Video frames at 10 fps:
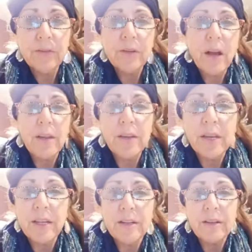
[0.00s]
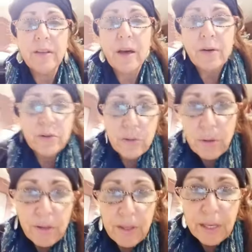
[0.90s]
kind that you get at the dollar store. I
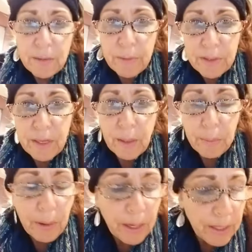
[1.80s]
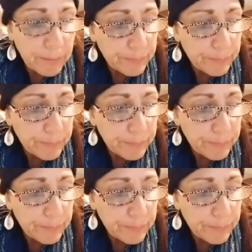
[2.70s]
think it was like a pint.